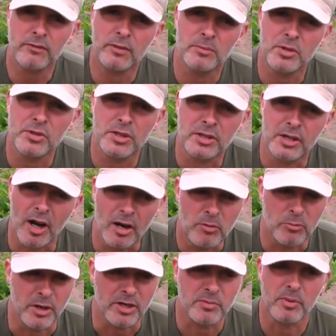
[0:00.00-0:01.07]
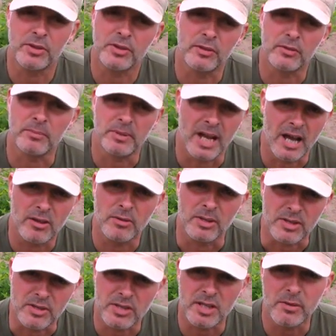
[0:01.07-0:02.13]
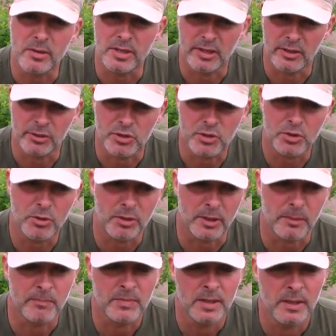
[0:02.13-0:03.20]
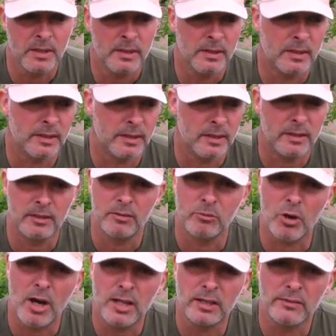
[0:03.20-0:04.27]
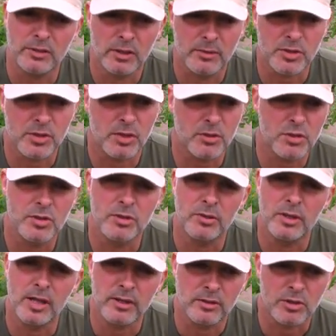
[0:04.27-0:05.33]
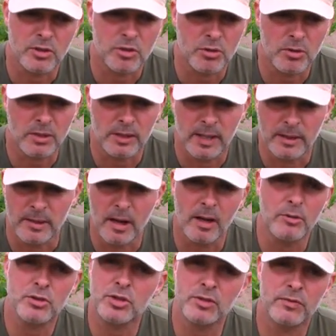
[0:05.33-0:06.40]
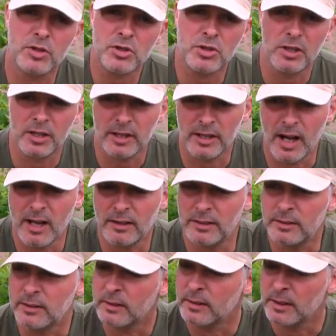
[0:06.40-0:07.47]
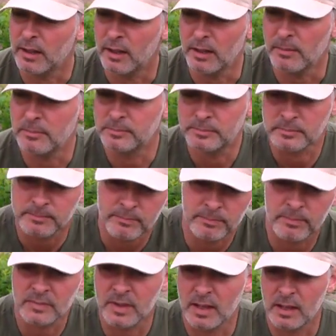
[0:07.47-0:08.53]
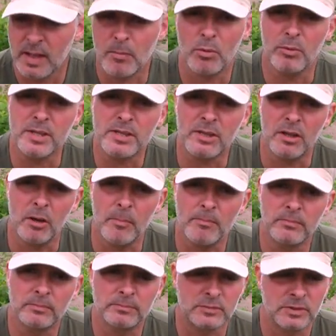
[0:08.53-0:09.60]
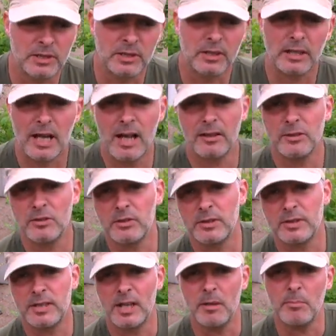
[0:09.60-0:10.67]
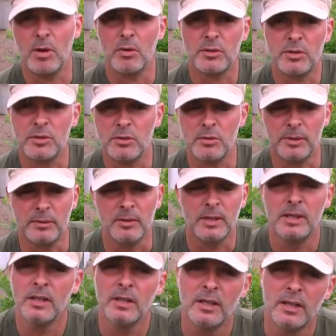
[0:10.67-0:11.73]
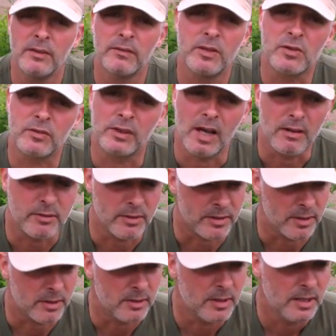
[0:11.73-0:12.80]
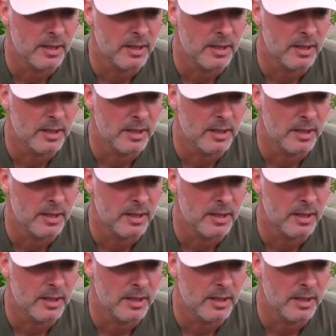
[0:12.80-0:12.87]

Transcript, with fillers: from using yard waste, but they're from gathering seaweed on the shore. Uh, where I live, Nova Scotia, you go down to the shoreline. I was just fishing on an island uh, a couple weeks ago. There's a little island you can take a boat to and fish flounder there.